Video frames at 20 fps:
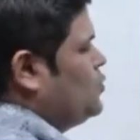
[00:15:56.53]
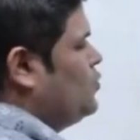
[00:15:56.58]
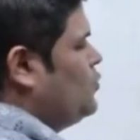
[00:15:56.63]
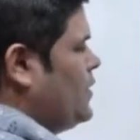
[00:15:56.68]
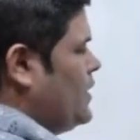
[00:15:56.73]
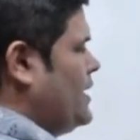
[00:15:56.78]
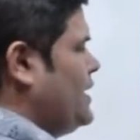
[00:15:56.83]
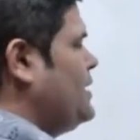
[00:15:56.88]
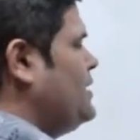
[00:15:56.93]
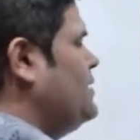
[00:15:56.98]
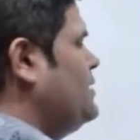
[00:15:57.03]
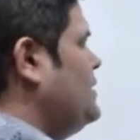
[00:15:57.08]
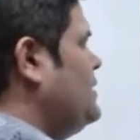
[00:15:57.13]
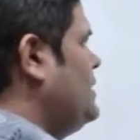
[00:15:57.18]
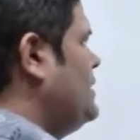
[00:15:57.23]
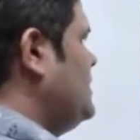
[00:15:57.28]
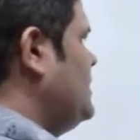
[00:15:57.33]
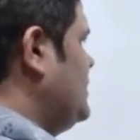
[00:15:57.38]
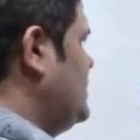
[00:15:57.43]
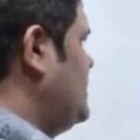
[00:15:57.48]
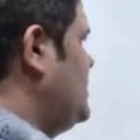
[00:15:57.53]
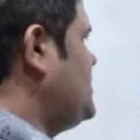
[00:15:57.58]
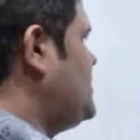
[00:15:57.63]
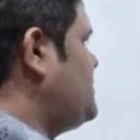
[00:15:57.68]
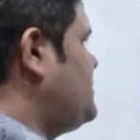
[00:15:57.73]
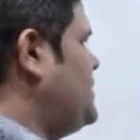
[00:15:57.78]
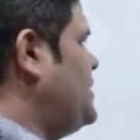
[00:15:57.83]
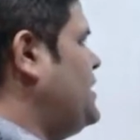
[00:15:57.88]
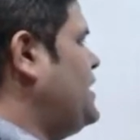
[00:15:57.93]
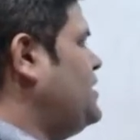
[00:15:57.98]
where this
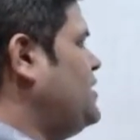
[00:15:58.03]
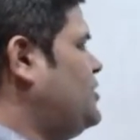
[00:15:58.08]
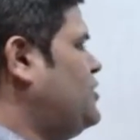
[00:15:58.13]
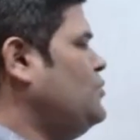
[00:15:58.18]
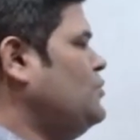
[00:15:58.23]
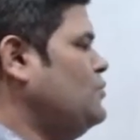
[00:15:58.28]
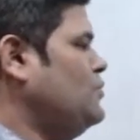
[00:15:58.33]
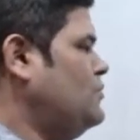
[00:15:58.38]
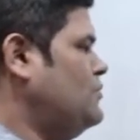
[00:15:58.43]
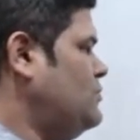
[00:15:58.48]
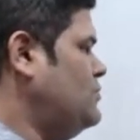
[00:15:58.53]
p and q